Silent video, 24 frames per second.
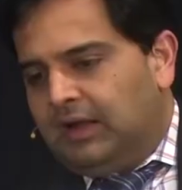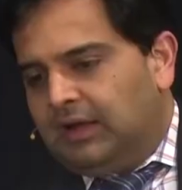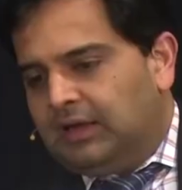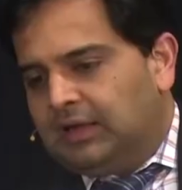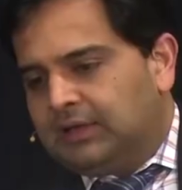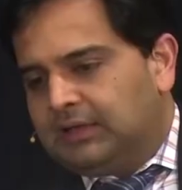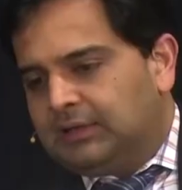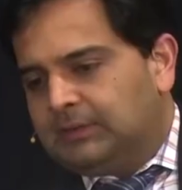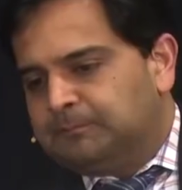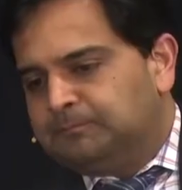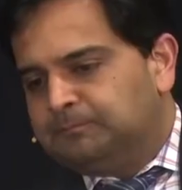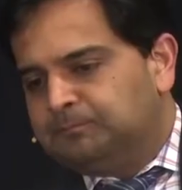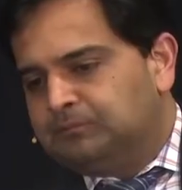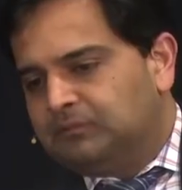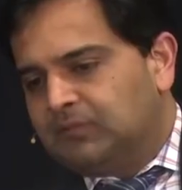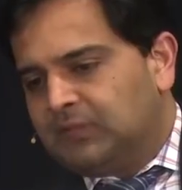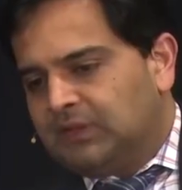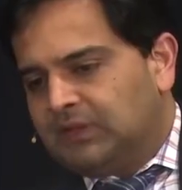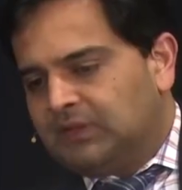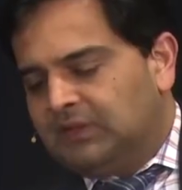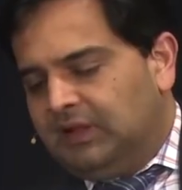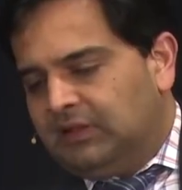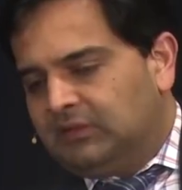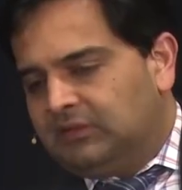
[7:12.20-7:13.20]
Um,
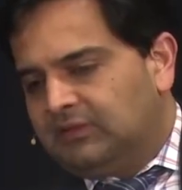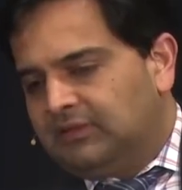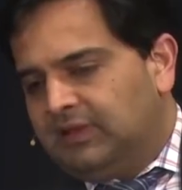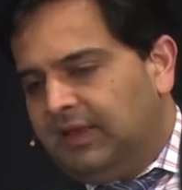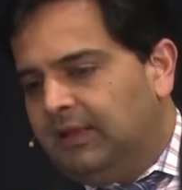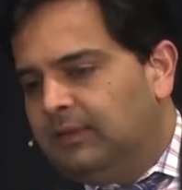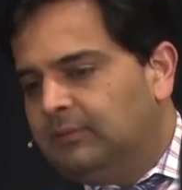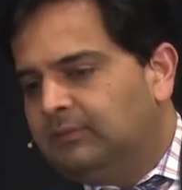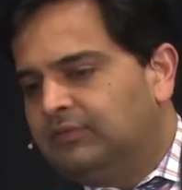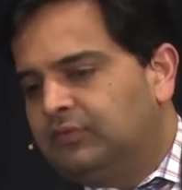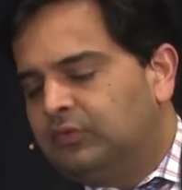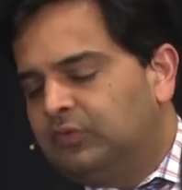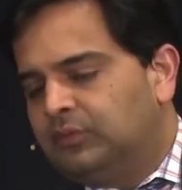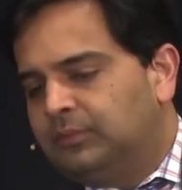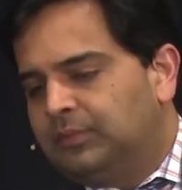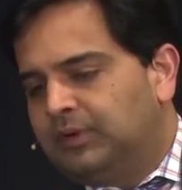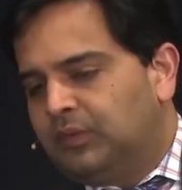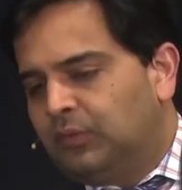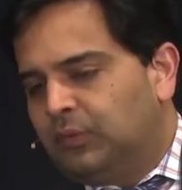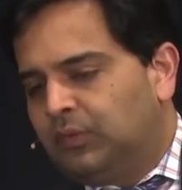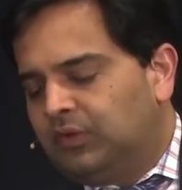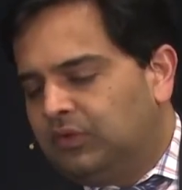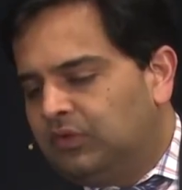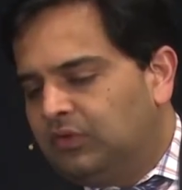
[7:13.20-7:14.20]
that's helpful,
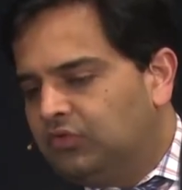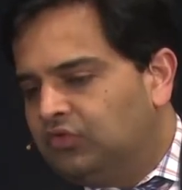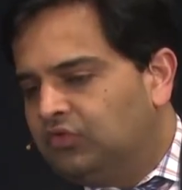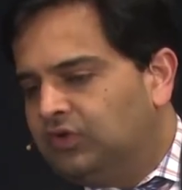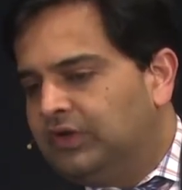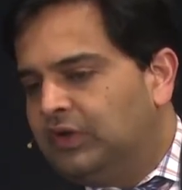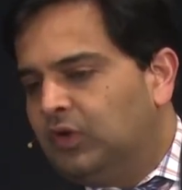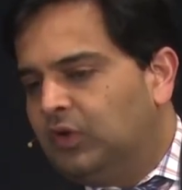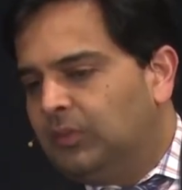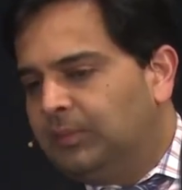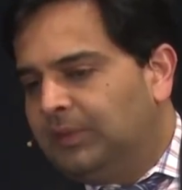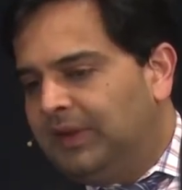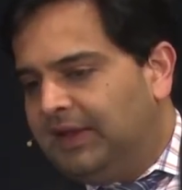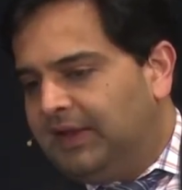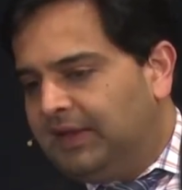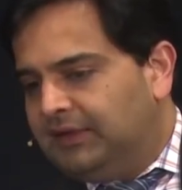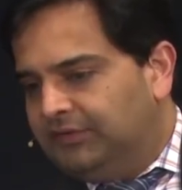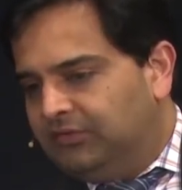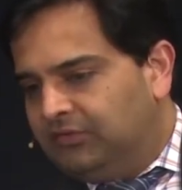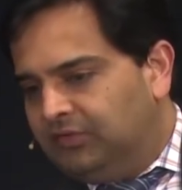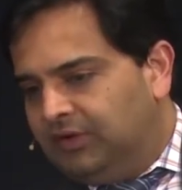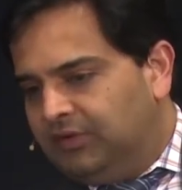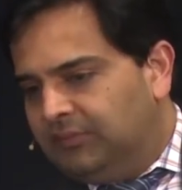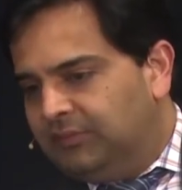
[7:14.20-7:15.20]
but we usually don't make
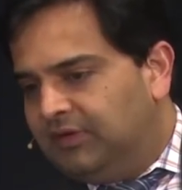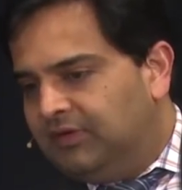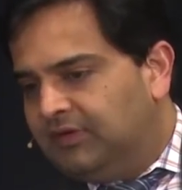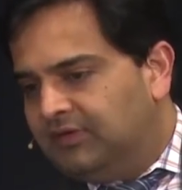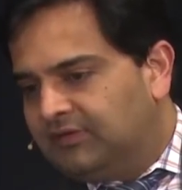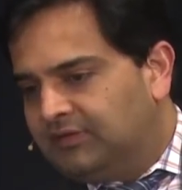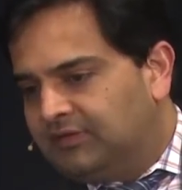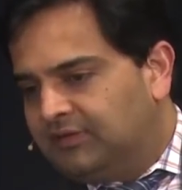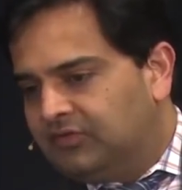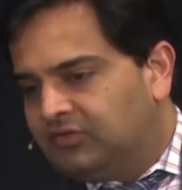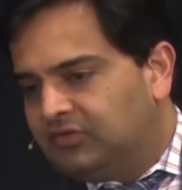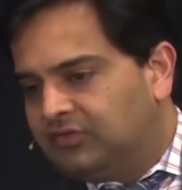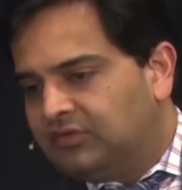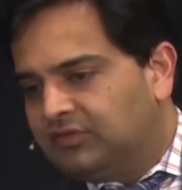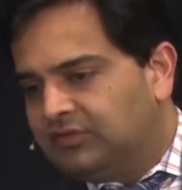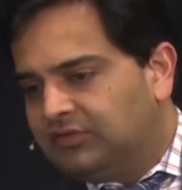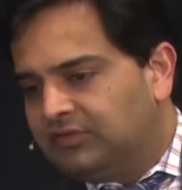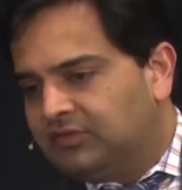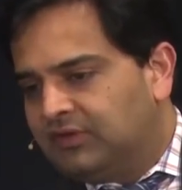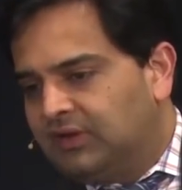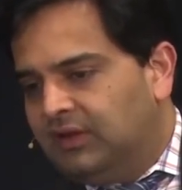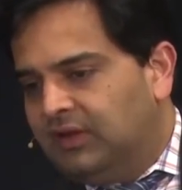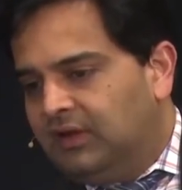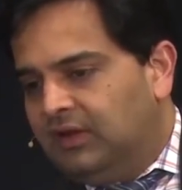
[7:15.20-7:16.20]
any treatment
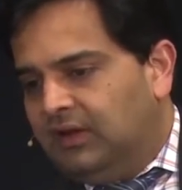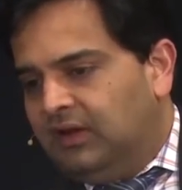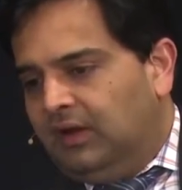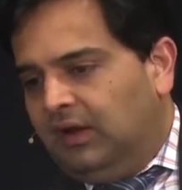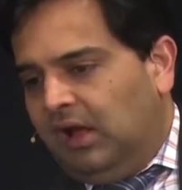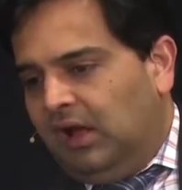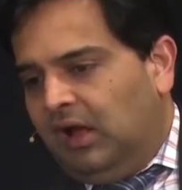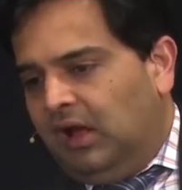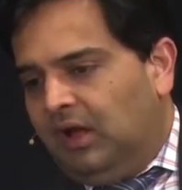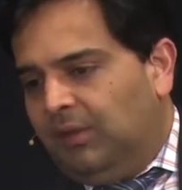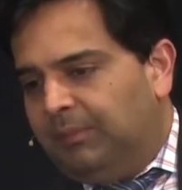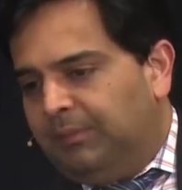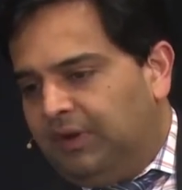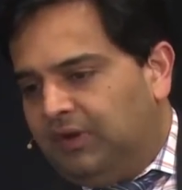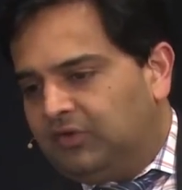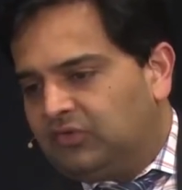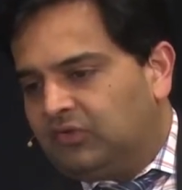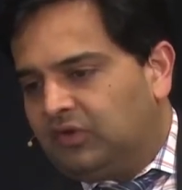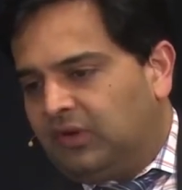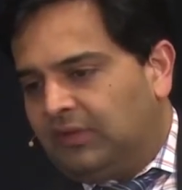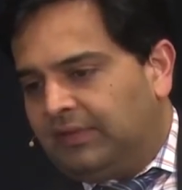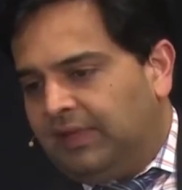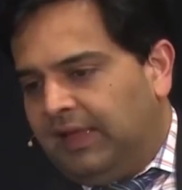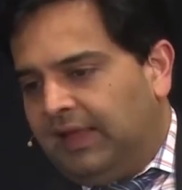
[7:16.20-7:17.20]
decisions uh,
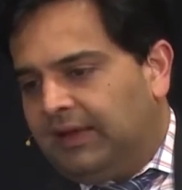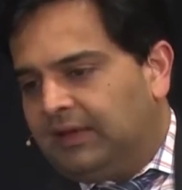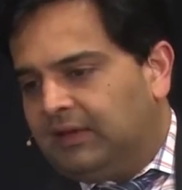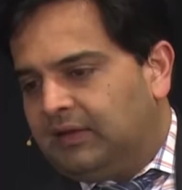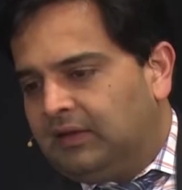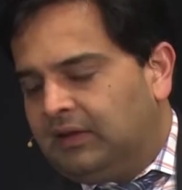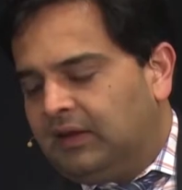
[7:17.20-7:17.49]
based on that.